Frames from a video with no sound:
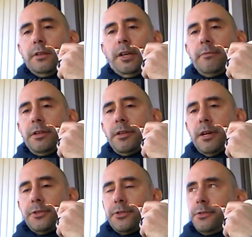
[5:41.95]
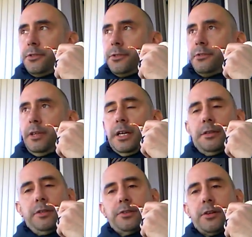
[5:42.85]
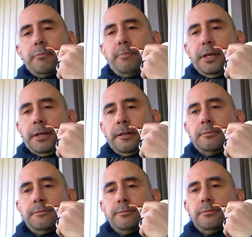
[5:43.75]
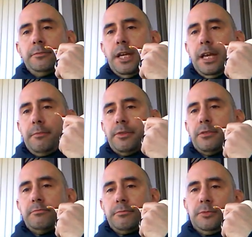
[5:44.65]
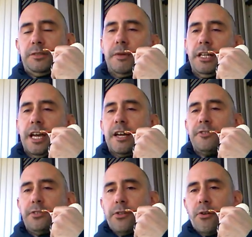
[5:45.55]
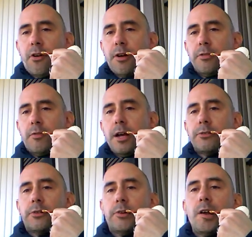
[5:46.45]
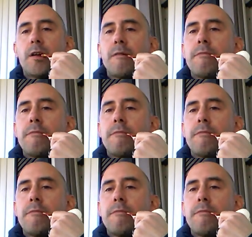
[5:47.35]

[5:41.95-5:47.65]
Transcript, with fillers: They give them to the ushers, and they start picking names. As many guys as there are on the roster.